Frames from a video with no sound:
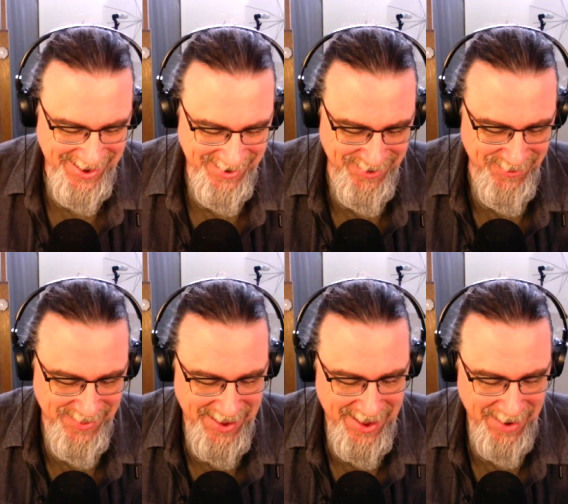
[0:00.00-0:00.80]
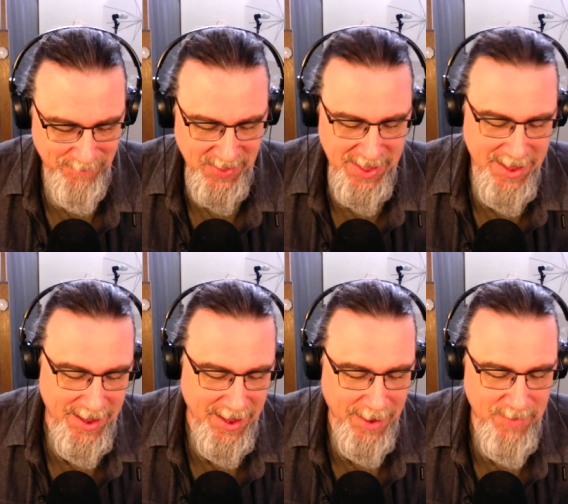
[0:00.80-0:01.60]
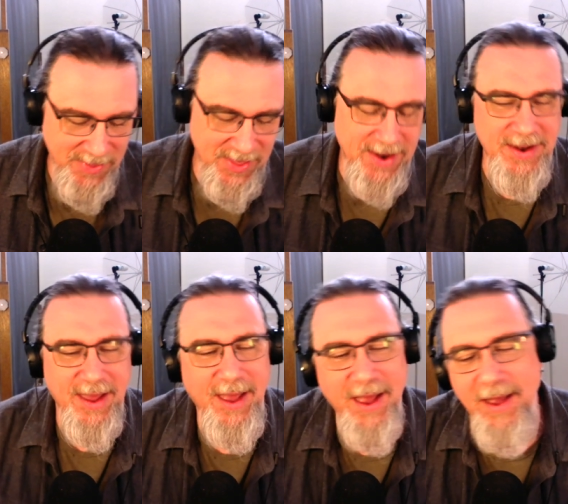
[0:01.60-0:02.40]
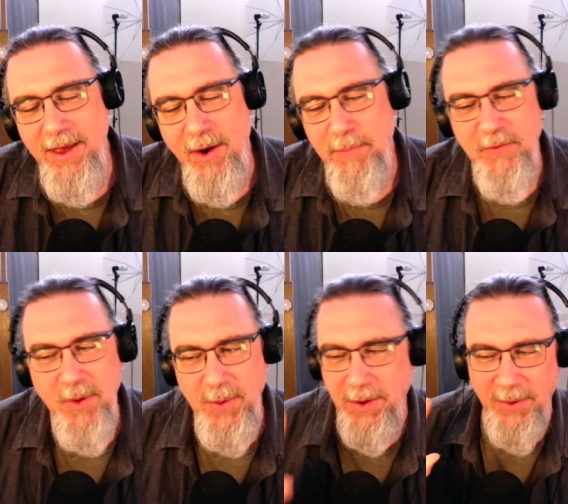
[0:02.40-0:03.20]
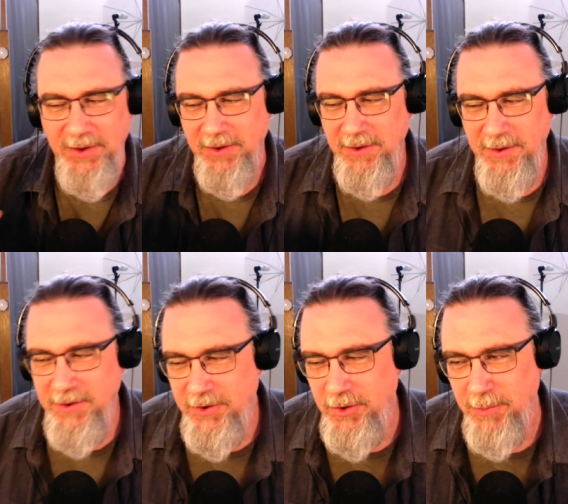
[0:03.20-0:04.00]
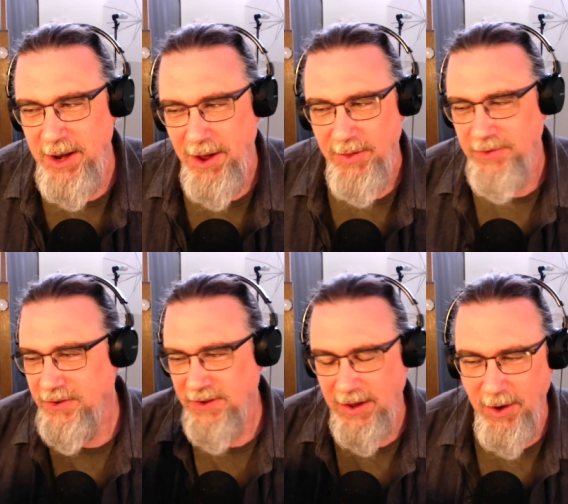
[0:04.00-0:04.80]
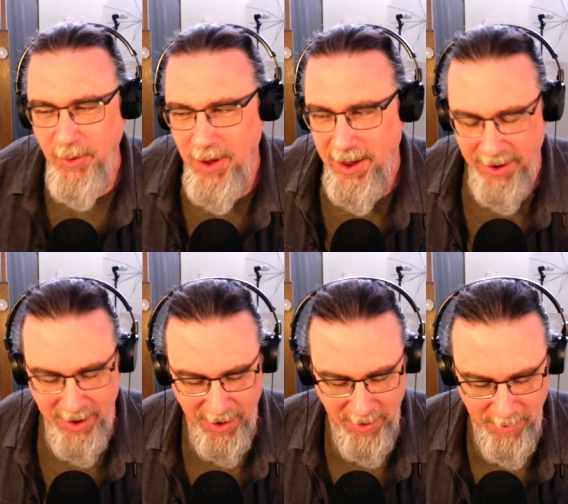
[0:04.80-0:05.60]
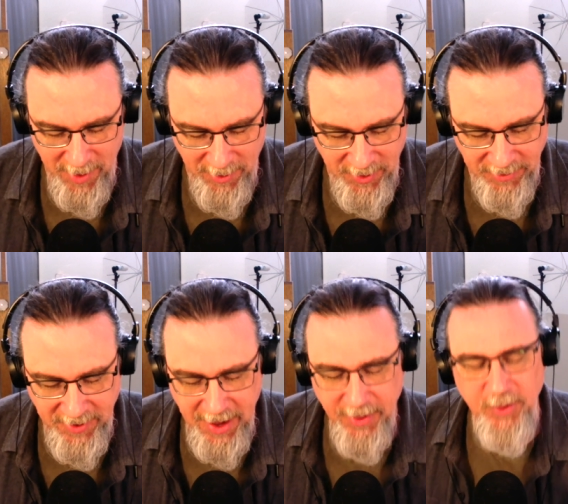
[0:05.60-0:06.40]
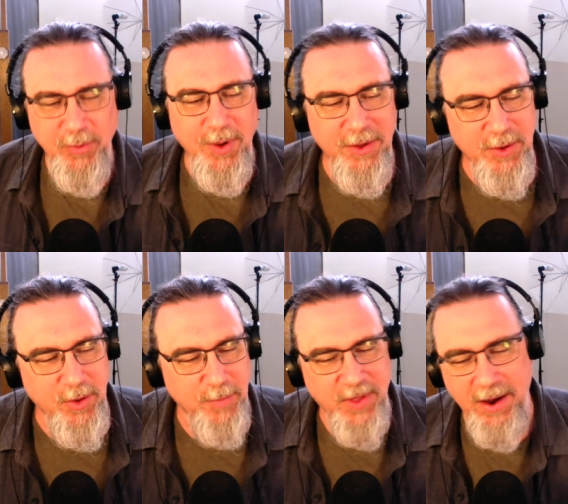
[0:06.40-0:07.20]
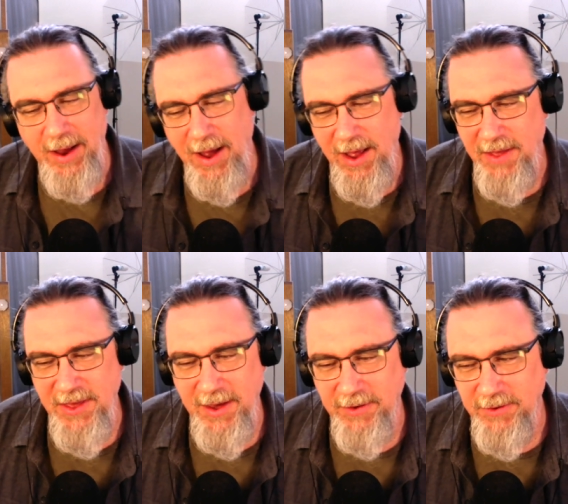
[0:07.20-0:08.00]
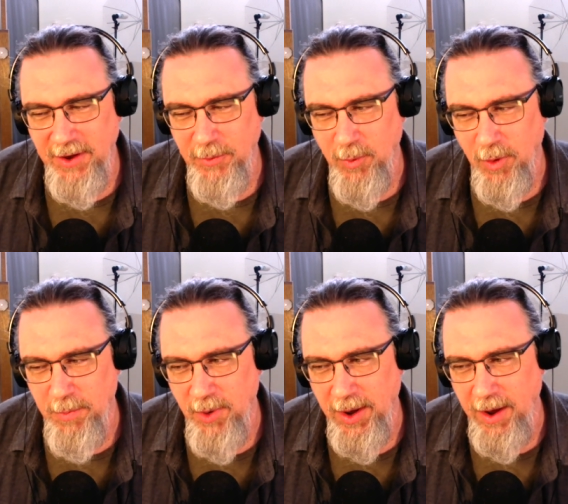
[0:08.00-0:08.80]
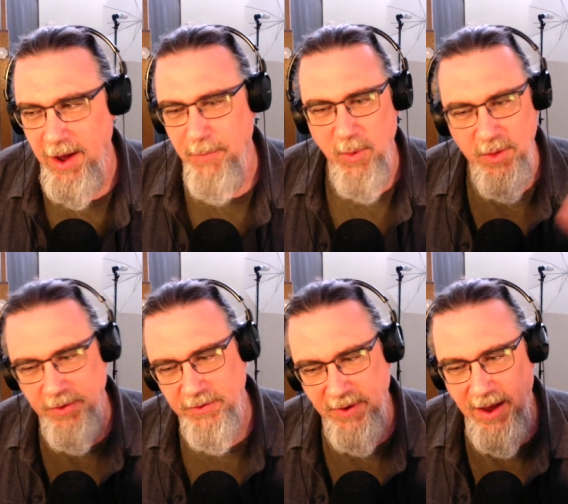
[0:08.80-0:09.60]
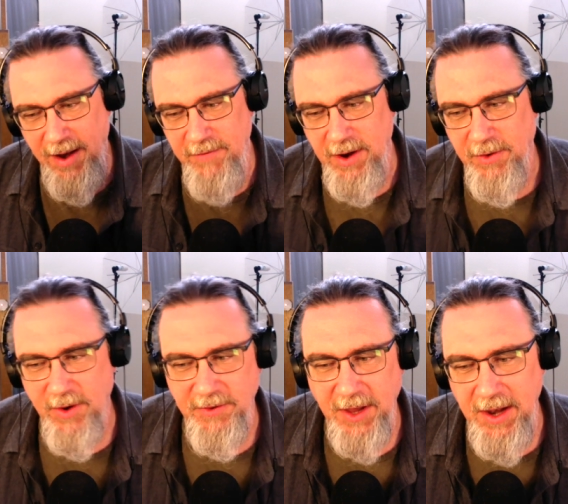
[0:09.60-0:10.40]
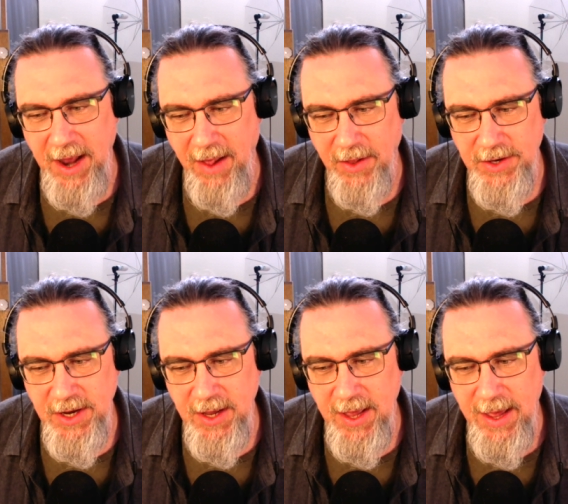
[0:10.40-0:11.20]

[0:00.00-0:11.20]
do that, and then you know, before we go into too many others, because I could go on and on about this. There's one other group that I think is worth bringing up, where there's kind of an interesting analogy.